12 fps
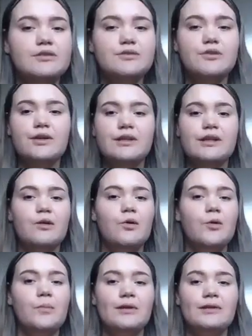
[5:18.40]
so you're like
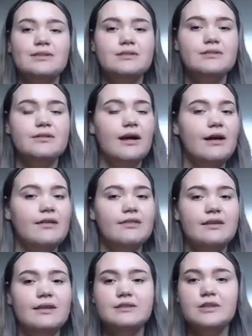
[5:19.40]
hoping that
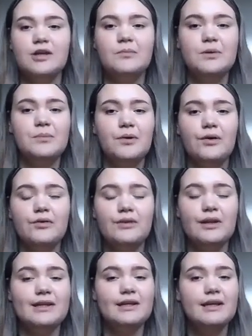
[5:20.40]
these young people
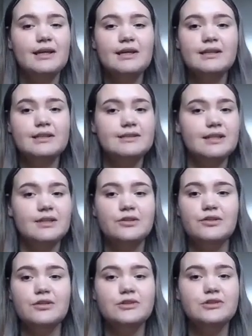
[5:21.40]
like
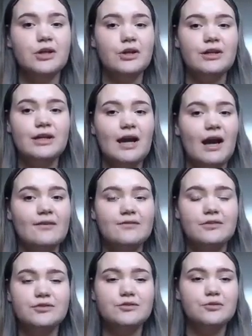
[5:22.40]
continue their journey
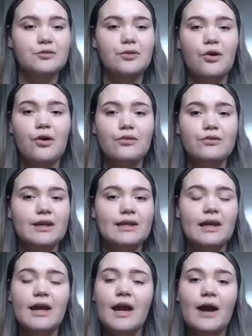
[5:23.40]
after so long. Like,
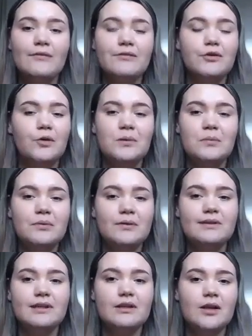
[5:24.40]
have you got people
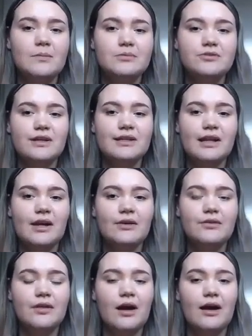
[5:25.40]
in the clubs right
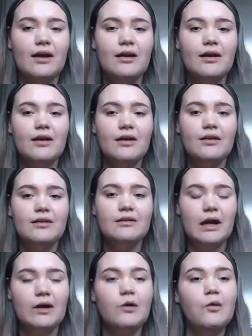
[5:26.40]
now that
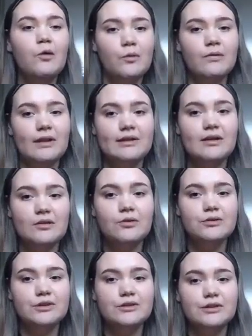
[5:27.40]
go
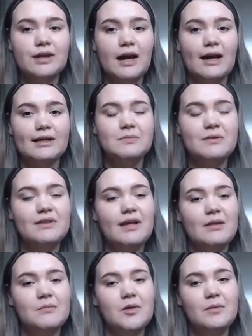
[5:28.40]
to you guys, but
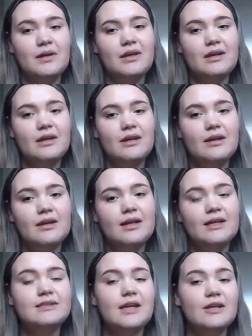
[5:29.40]
then maybe
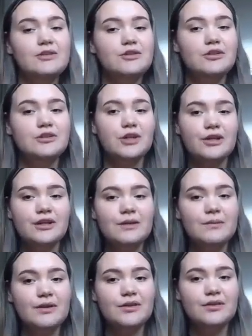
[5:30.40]
continue their journey
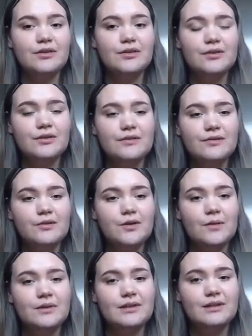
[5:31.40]
with you, if you know
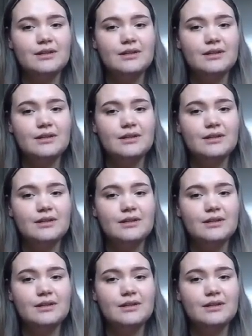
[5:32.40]
what I mean?